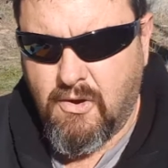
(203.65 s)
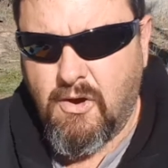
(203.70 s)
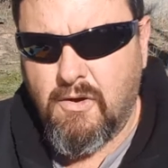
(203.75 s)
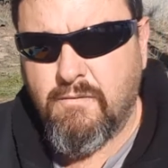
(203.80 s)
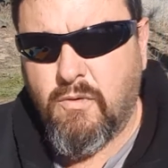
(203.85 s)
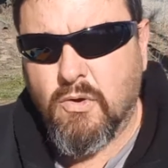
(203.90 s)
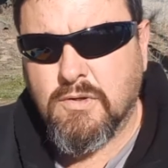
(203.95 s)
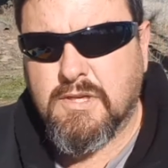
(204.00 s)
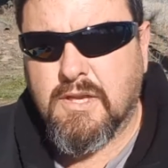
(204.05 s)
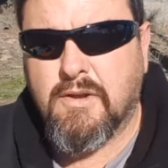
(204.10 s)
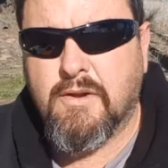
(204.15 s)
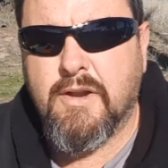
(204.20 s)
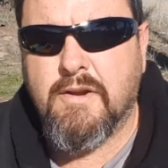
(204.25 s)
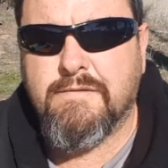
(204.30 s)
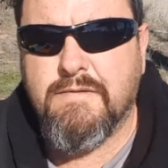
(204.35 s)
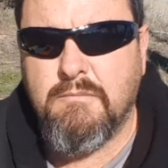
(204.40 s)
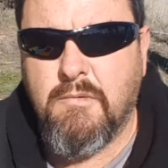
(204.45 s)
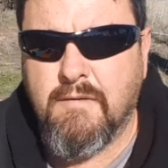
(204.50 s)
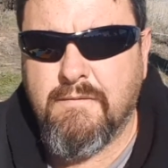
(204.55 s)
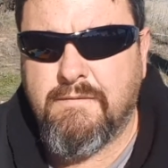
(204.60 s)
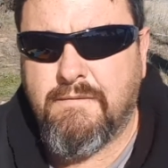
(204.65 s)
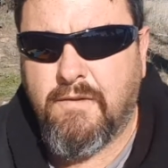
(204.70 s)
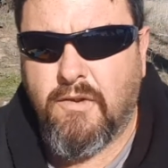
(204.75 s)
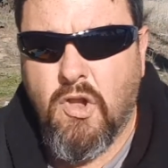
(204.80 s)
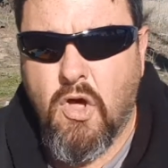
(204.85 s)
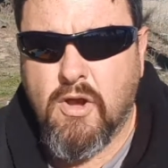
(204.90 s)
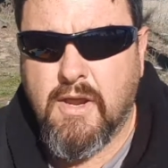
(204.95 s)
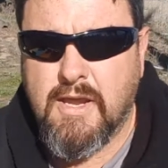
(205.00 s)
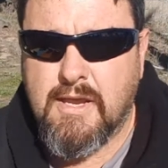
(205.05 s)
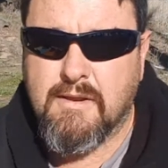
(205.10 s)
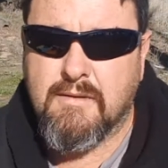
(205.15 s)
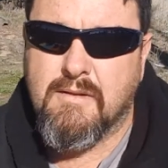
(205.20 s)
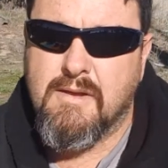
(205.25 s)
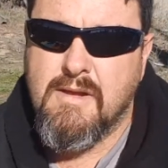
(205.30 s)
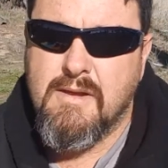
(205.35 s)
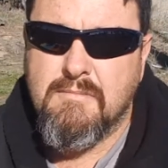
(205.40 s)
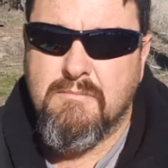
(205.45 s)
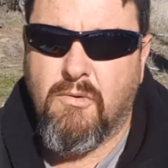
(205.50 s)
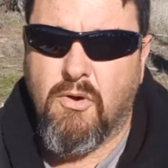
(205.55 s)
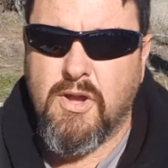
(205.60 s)
I've also got it for my vlogging.
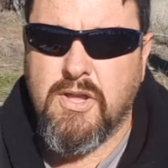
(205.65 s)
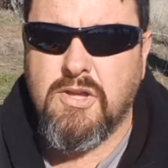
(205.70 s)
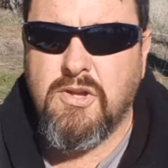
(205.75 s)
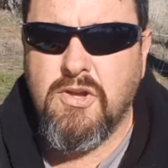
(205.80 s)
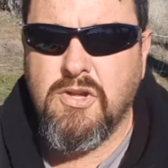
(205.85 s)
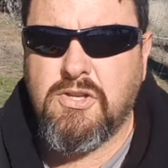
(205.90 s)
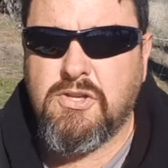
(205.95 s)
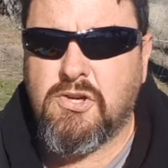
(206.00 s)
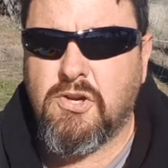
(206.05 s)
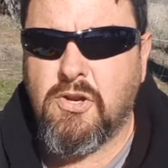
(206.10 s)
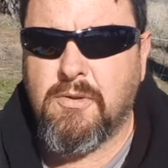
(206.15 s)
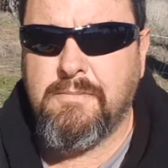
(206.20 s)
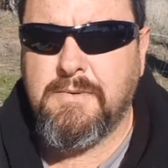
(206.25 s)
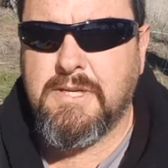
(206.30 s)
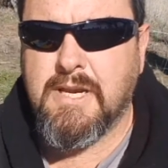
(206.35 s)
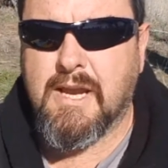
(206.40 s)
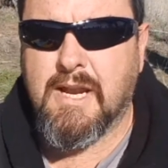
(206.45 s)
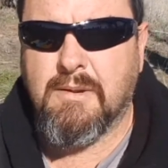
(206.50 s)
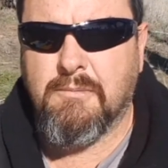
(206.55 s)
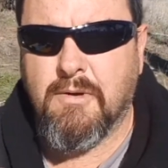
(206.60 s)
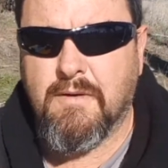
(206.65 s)
My YouTube channel,